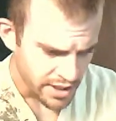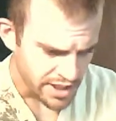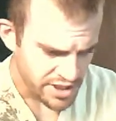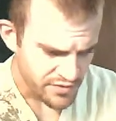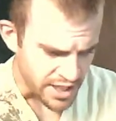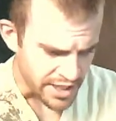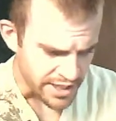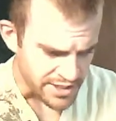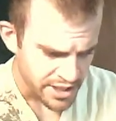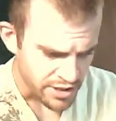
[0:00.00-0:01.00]
Each
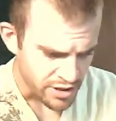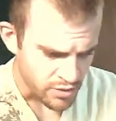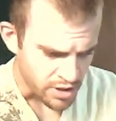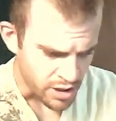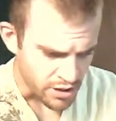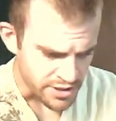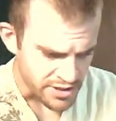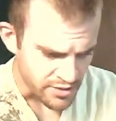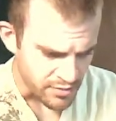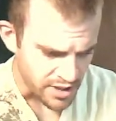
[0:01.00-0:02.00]
Friday, Siganook would harness
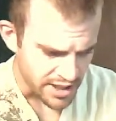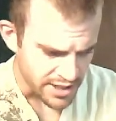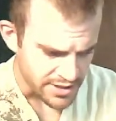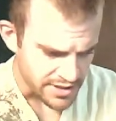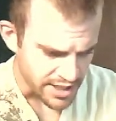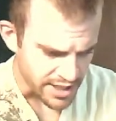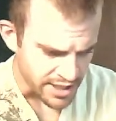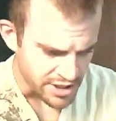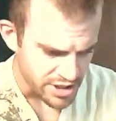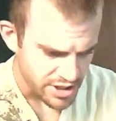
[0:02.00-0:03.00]
to the wide
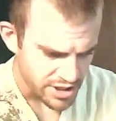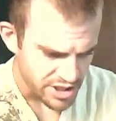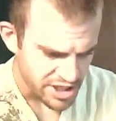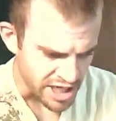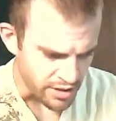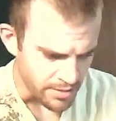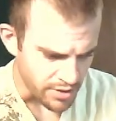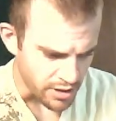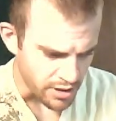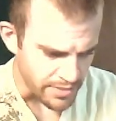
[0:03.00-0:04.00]
sledge Sherrup,
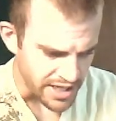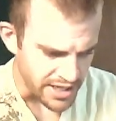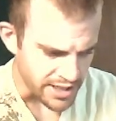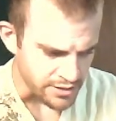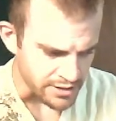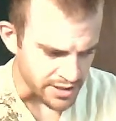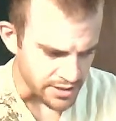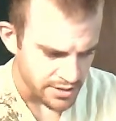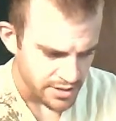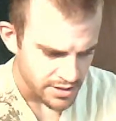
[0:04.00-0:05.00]
our bay gelding,
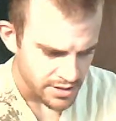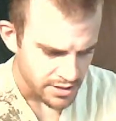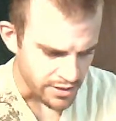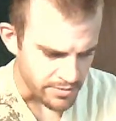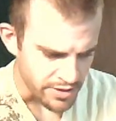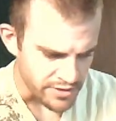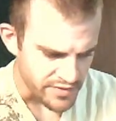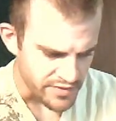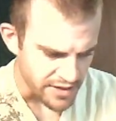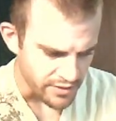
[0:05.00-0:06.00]
grandmother's
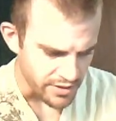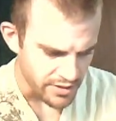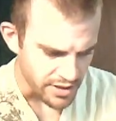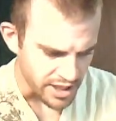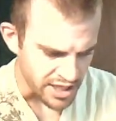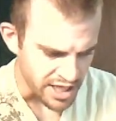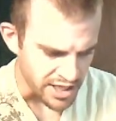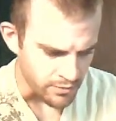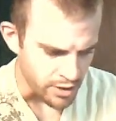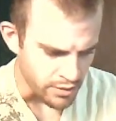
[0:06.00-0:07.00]
favorite, a
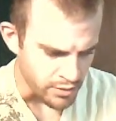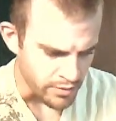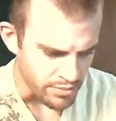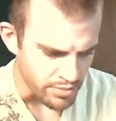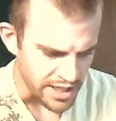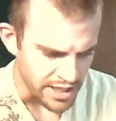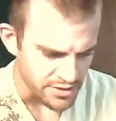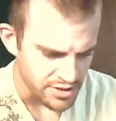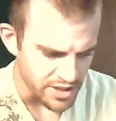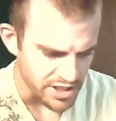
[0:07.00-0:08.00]
cunning rogue with a
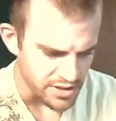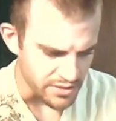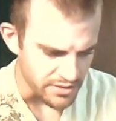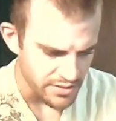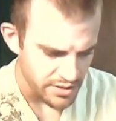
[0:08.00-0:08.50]
pronounced sweet tooth.